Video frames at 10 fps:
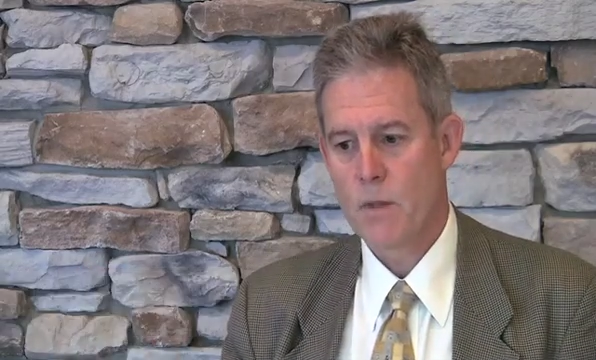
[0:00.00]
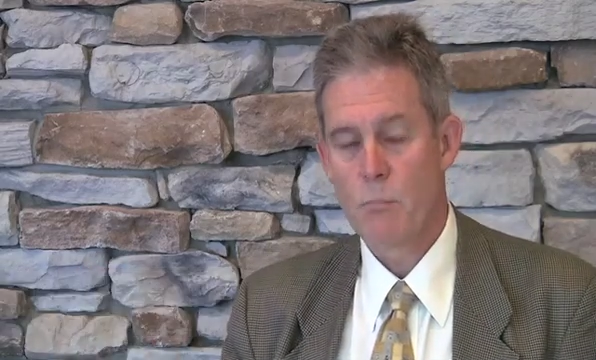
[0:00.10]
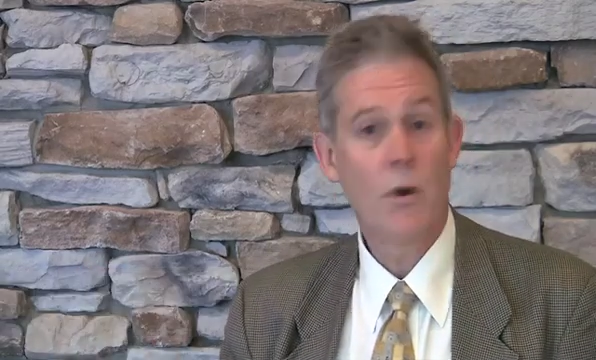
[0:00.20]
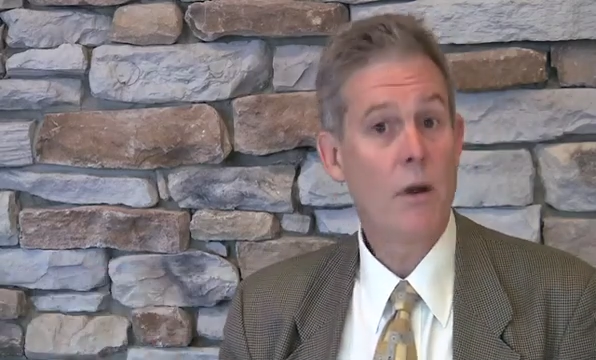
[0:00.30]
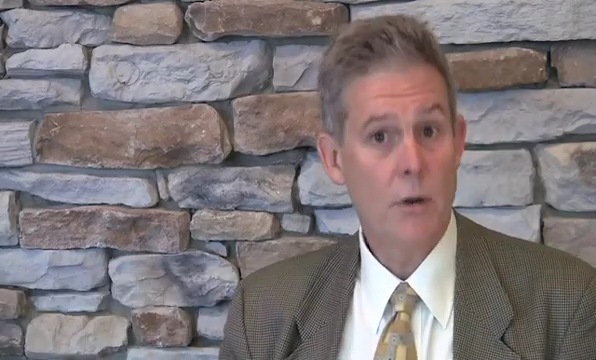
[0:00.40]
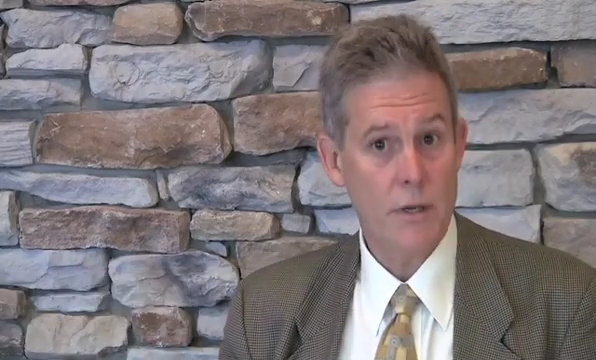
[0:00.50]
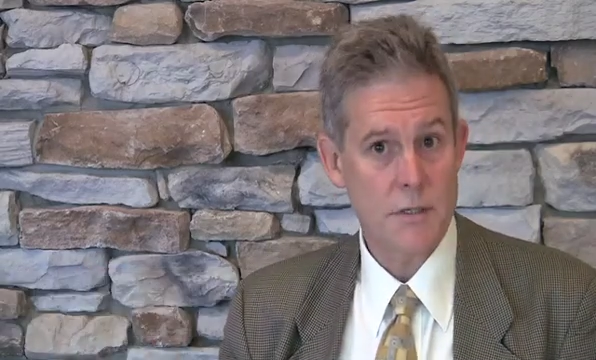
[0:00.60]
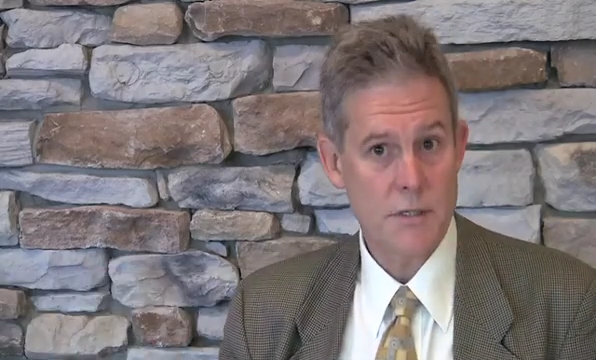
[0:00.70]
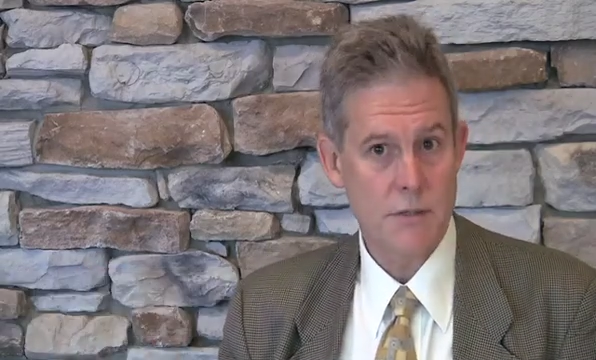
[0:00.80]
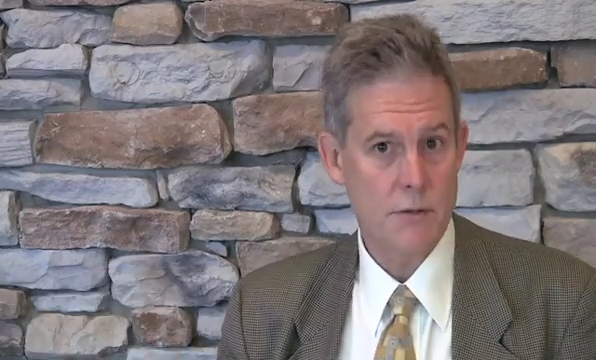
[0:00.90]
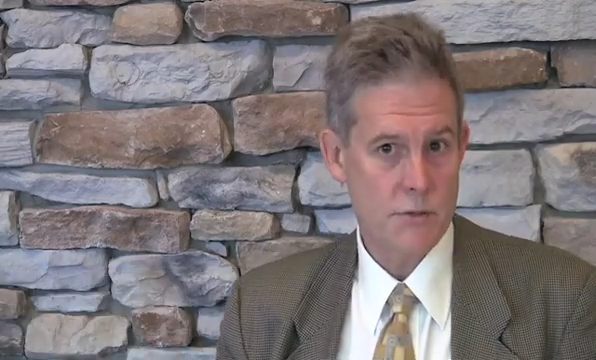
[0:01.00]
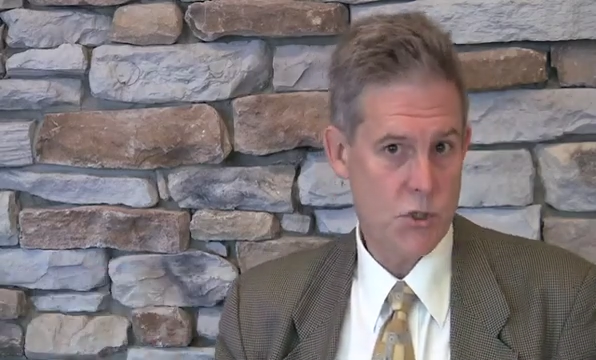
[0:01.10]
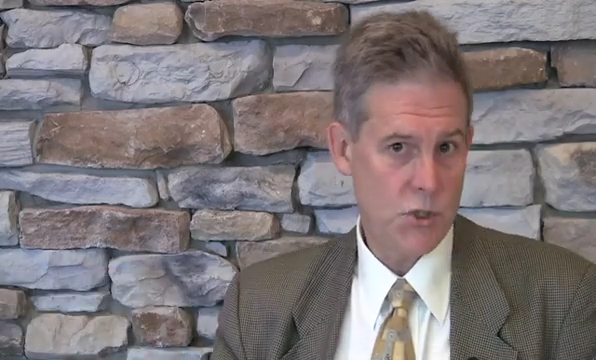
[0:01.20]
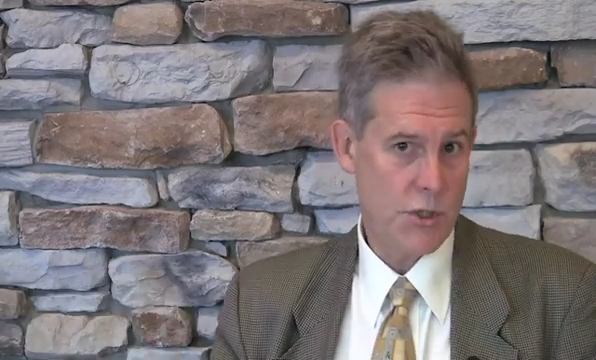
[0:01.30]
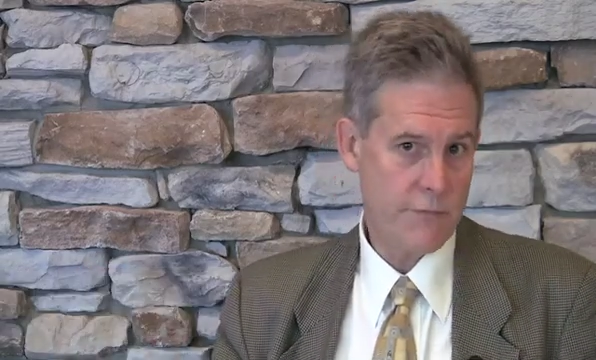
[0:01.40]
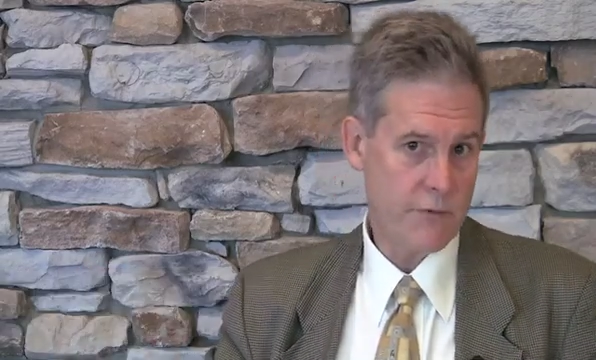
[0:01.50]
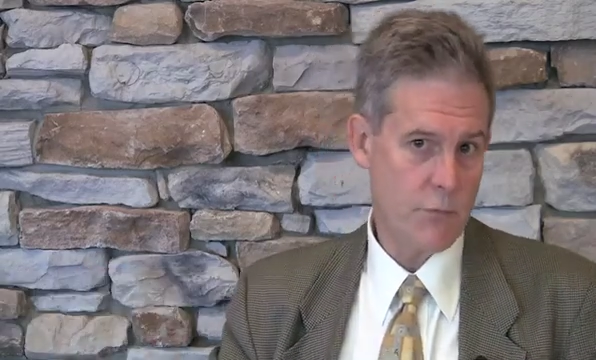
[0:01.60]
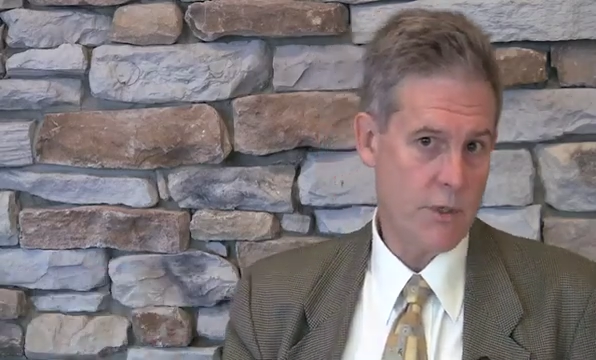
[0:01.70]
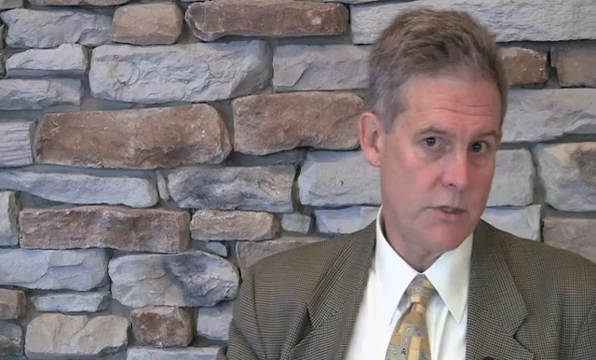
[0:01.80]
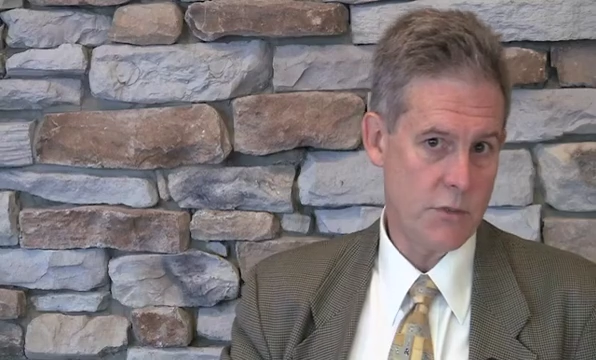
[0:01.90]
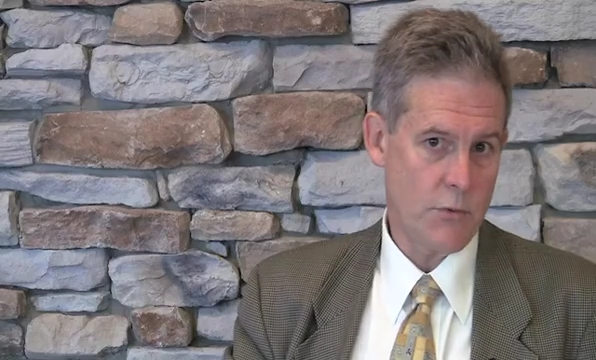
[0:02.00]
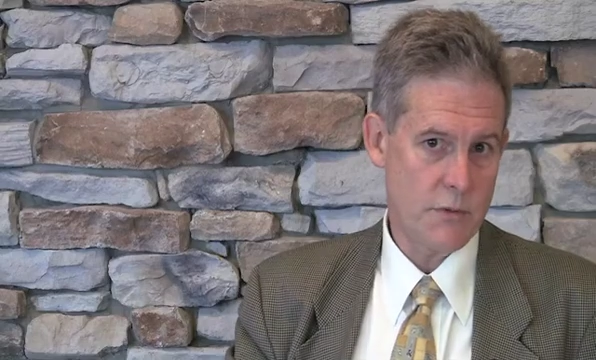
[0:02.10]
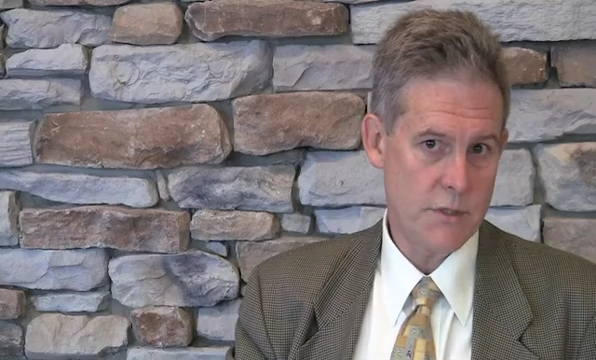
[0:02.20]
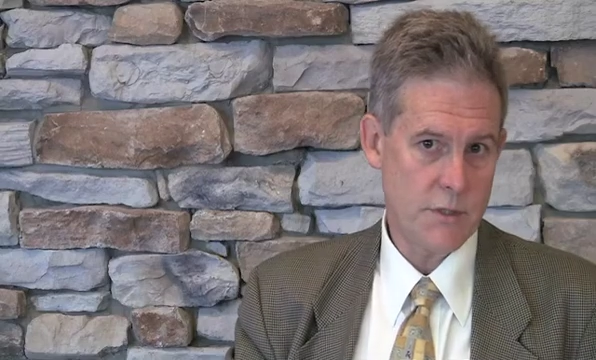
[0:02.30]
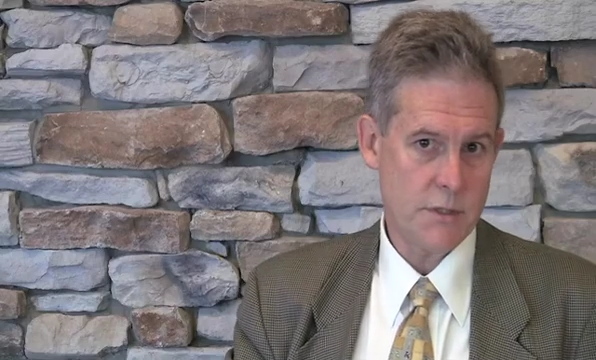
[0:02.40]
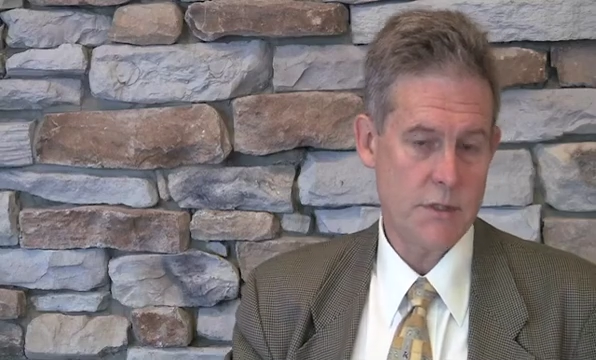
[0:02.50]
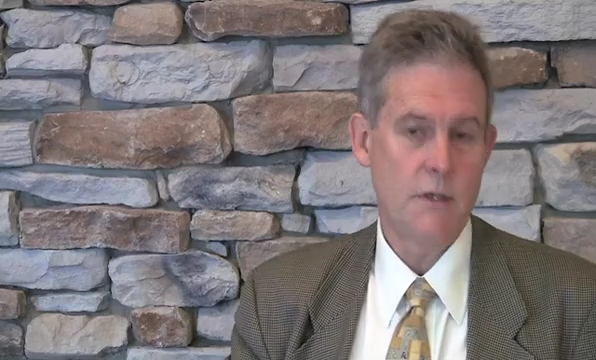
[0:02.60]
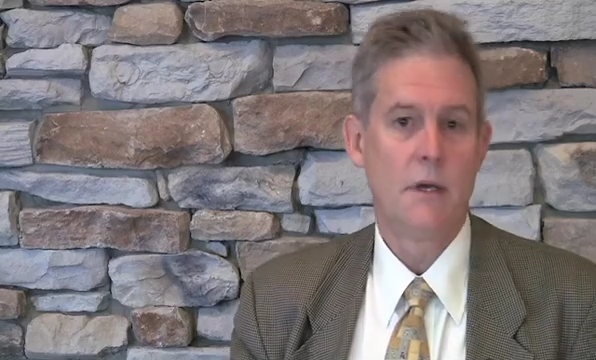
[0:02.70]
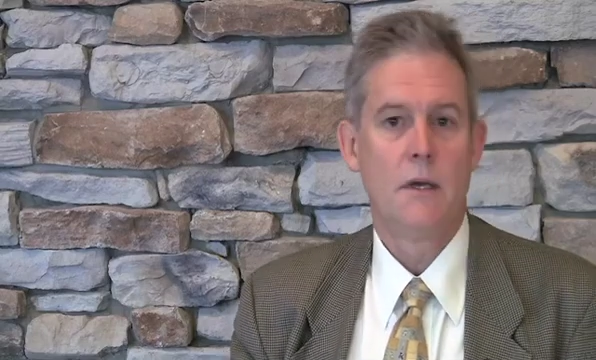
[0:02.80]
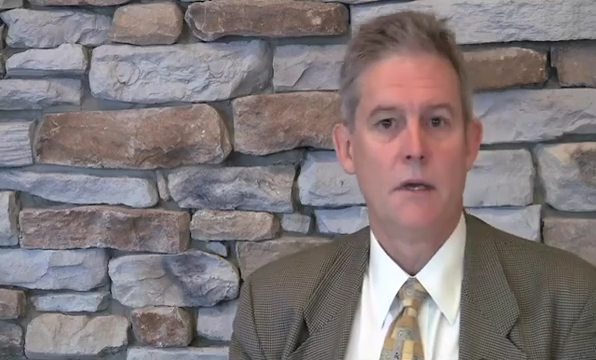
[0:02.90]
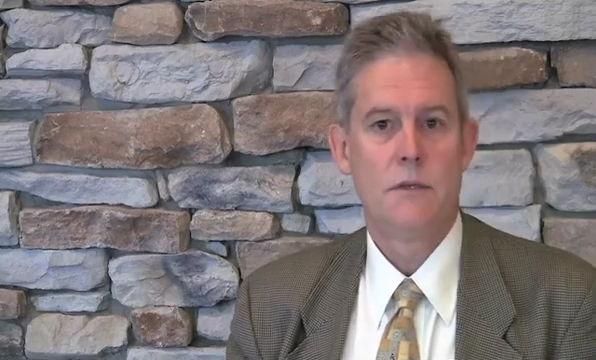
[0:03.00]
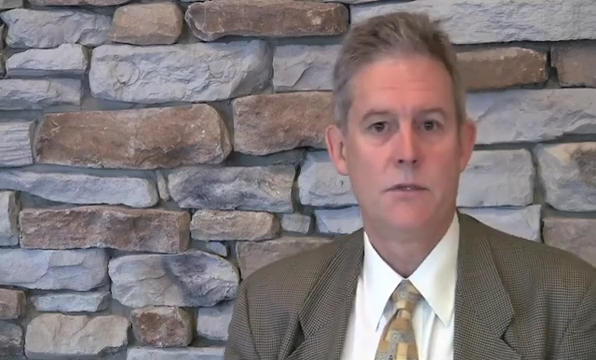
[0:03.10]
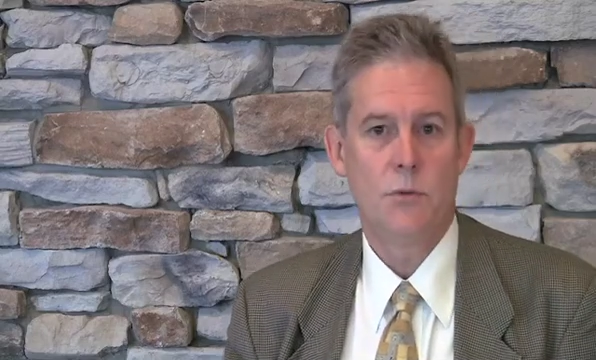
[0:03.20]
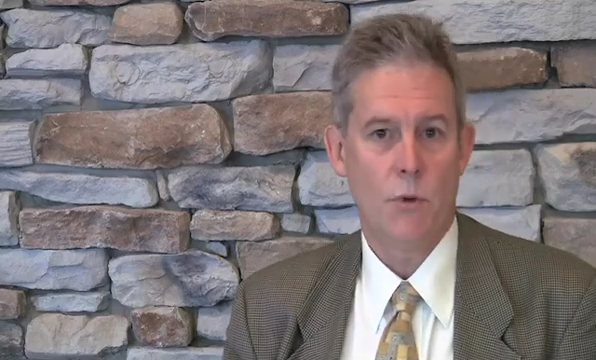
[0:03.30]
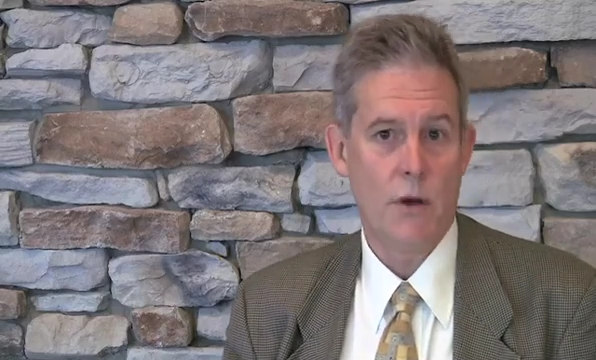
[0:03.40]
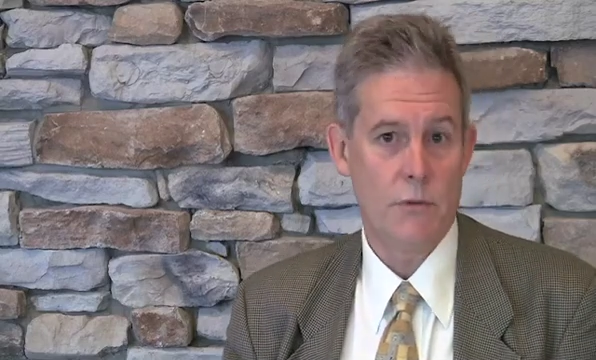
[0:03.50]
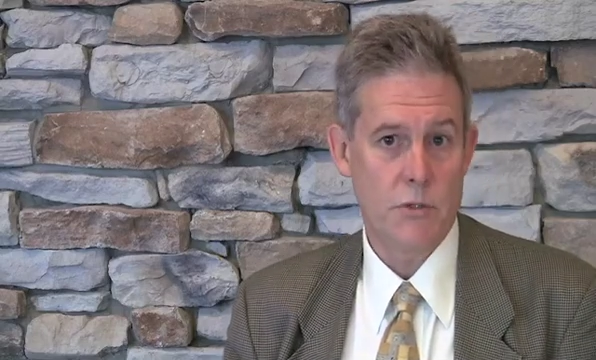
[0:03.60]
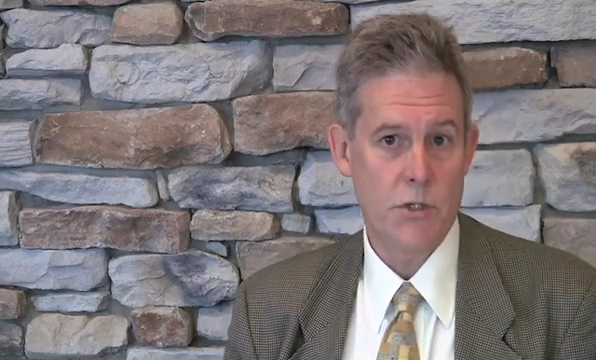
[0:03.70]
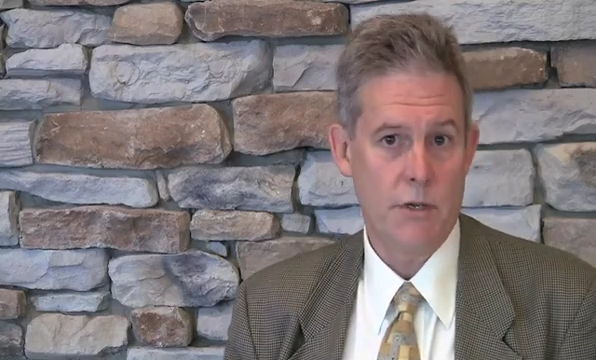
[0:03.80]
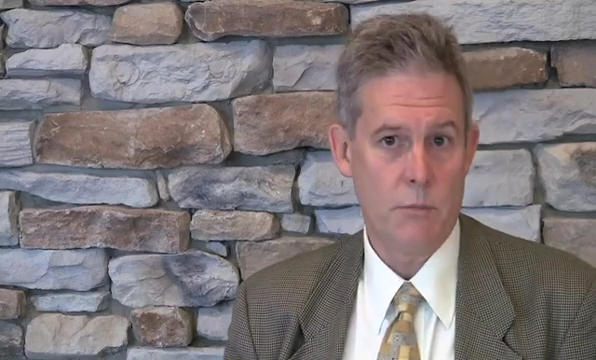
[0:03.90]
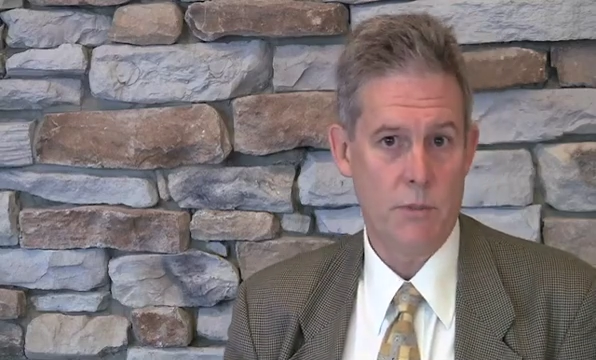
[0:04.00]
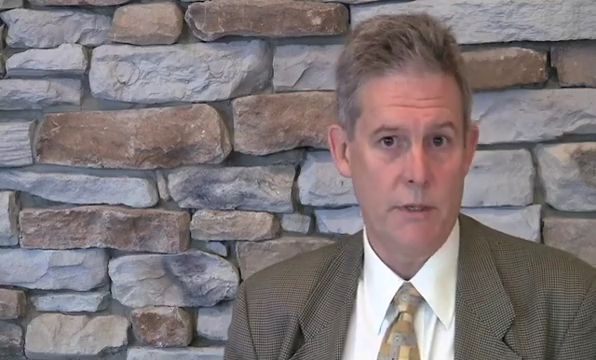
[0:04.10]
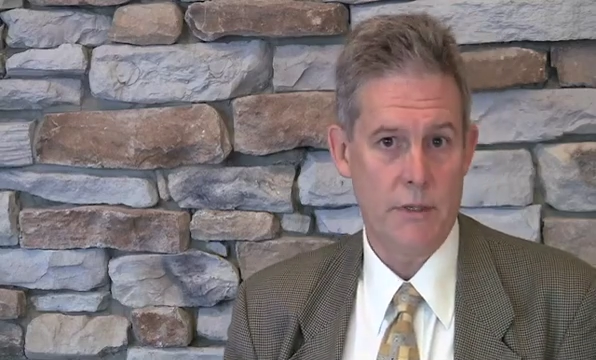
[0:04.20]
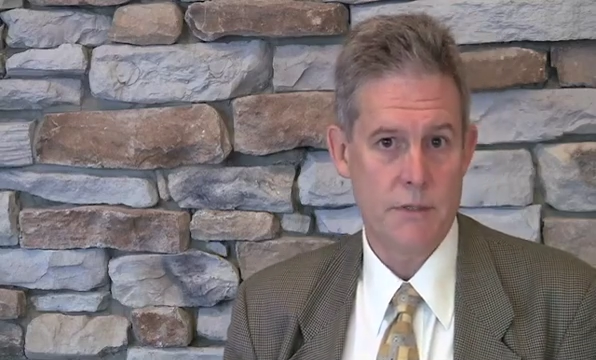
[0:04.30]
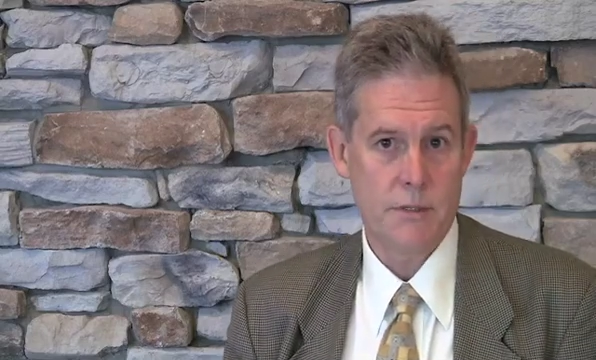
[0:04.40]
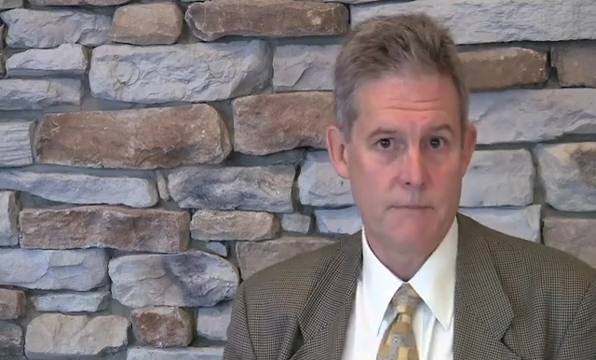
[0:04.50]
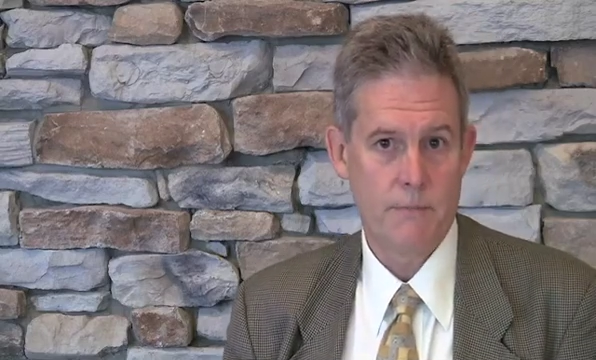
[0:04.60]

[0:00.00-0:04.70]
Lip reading: priorities. They'll shift resources to other shale plays.